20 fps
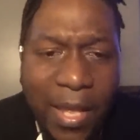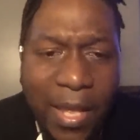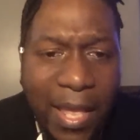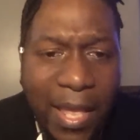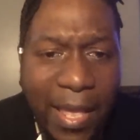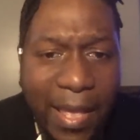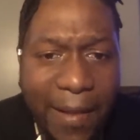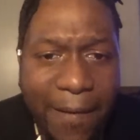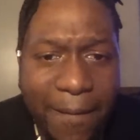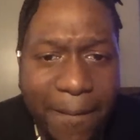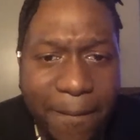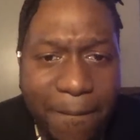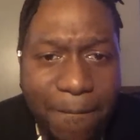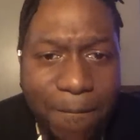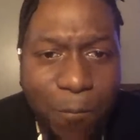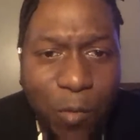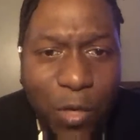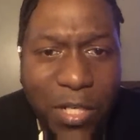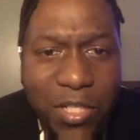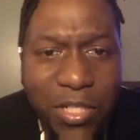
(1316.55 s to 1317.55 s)
And
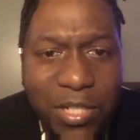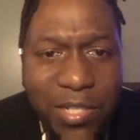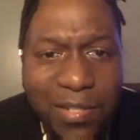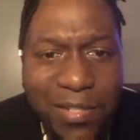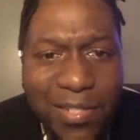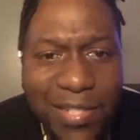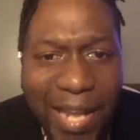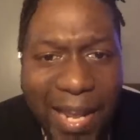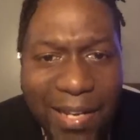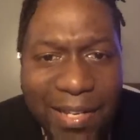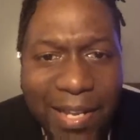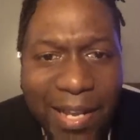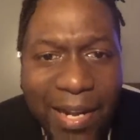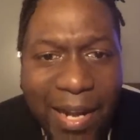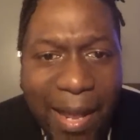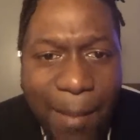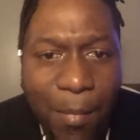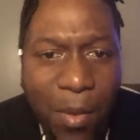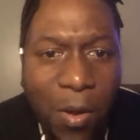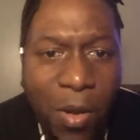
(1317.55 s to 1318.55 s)
when she said that,
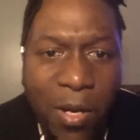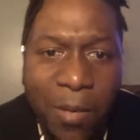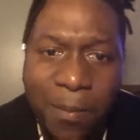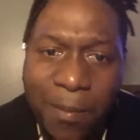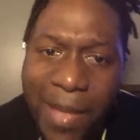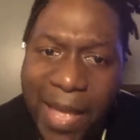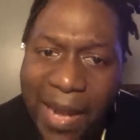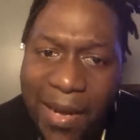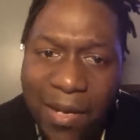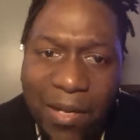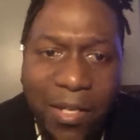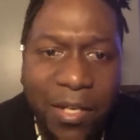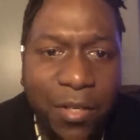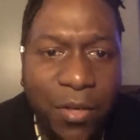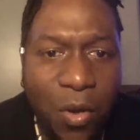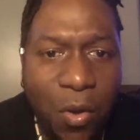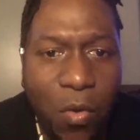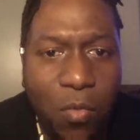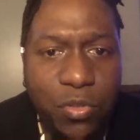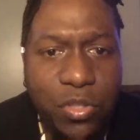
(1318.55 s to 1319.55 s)
I'm automatically
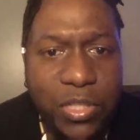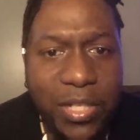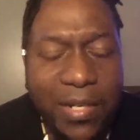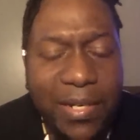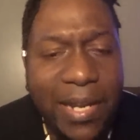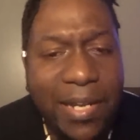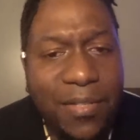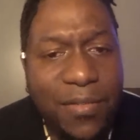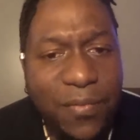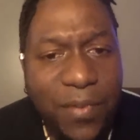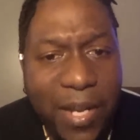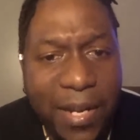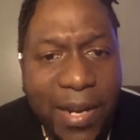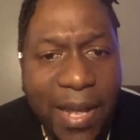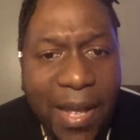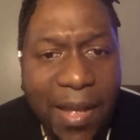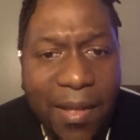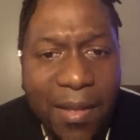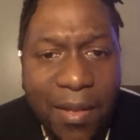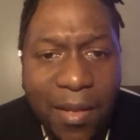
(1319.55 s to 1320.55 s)
oh shit, that's Freda.